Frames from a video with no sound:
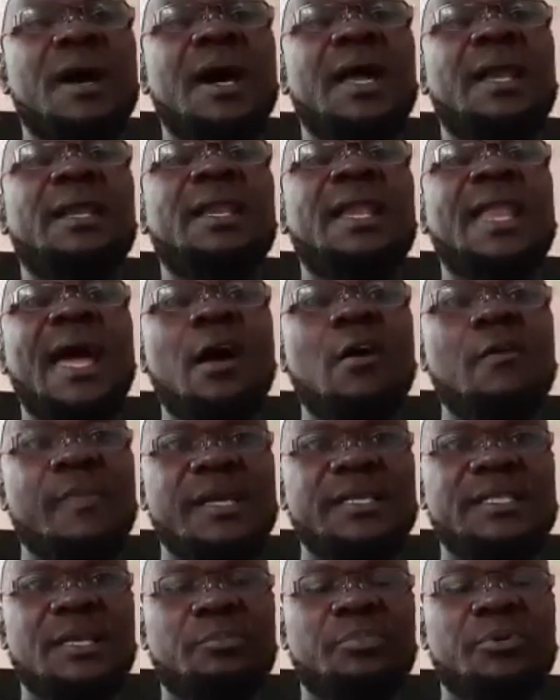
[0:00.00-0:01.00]
are now my
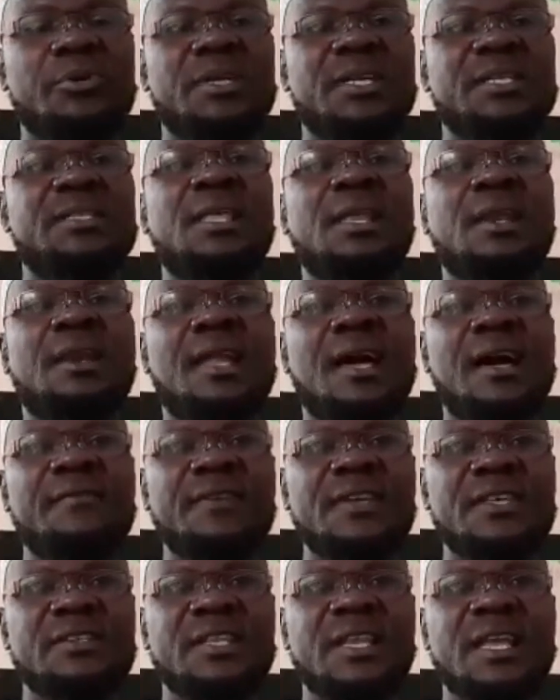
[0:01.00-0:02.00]
supporters. They
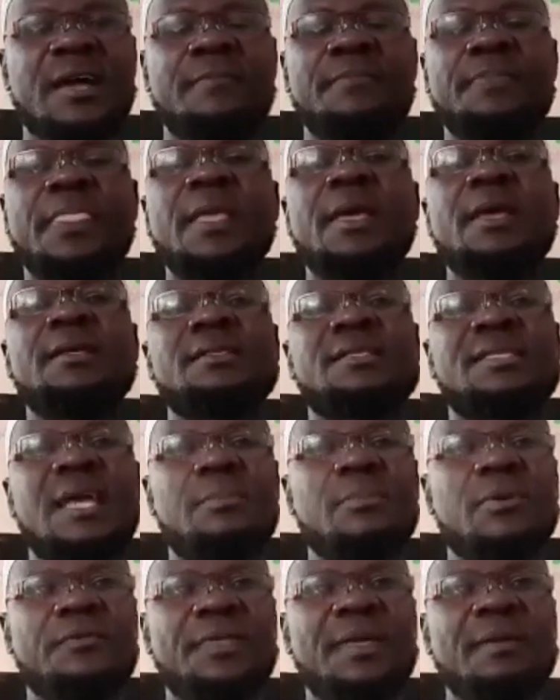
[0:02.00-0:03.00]
love Islam.
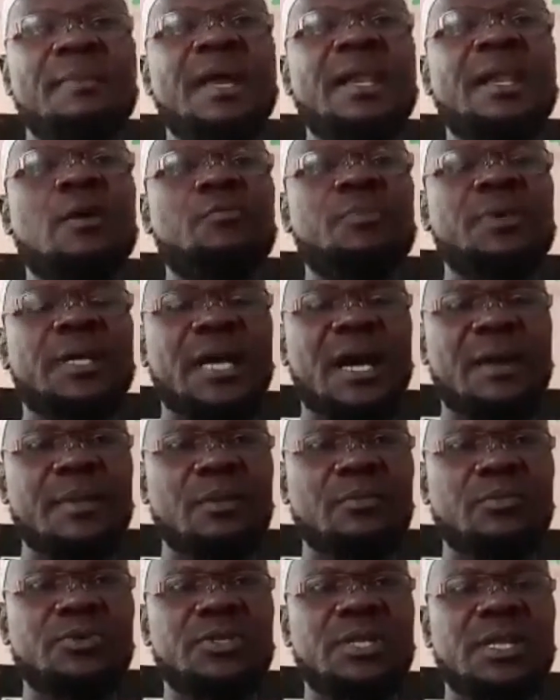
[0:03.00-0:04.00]
Some of them are now
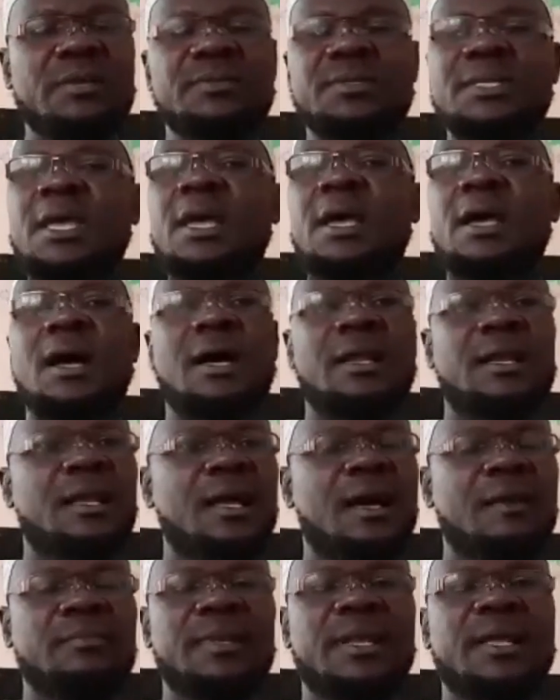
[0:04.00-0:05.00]
becoming Muslims. And
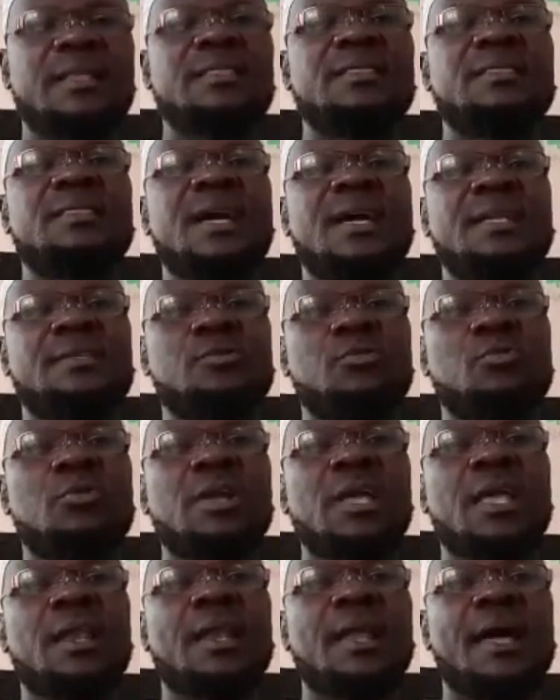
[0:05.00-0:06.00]
Alhamdulillah, that's
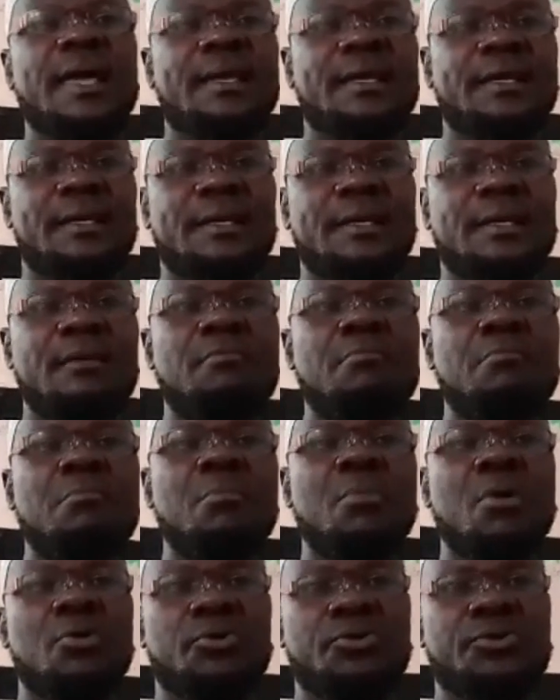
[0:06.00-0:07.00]
what I like
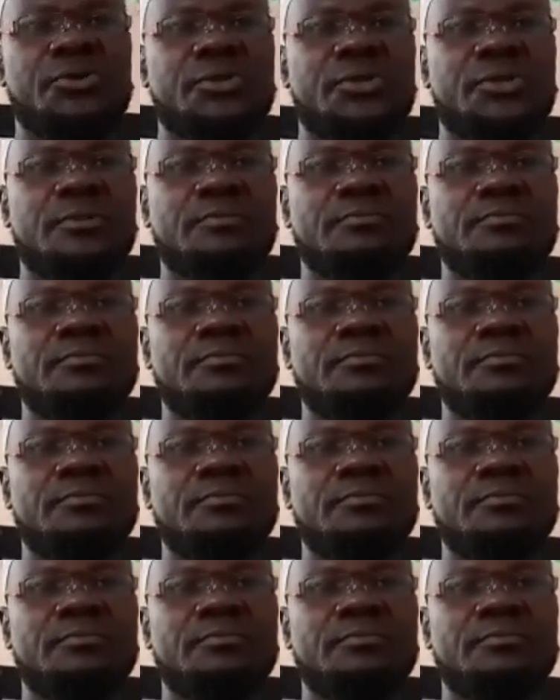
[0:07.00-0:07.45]
most.